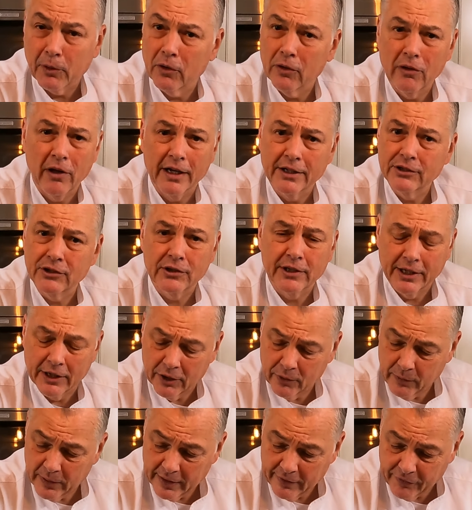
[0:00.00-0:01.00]
lunch,
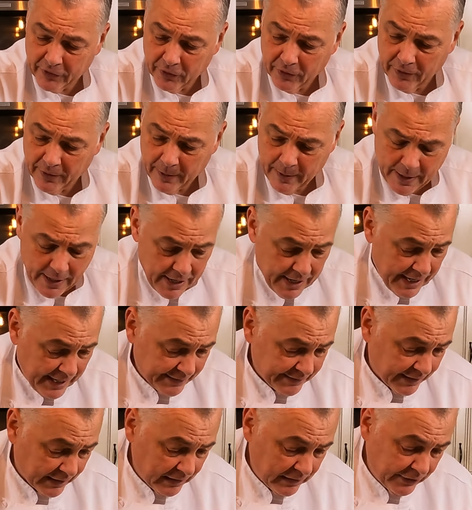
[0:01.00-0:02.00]
dinner, whatever.
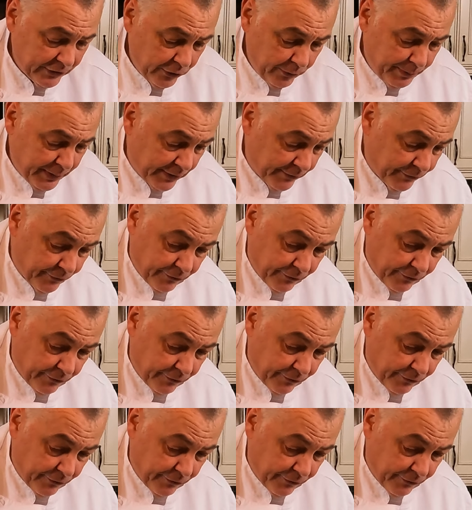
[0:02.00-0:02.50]
And then a little bit of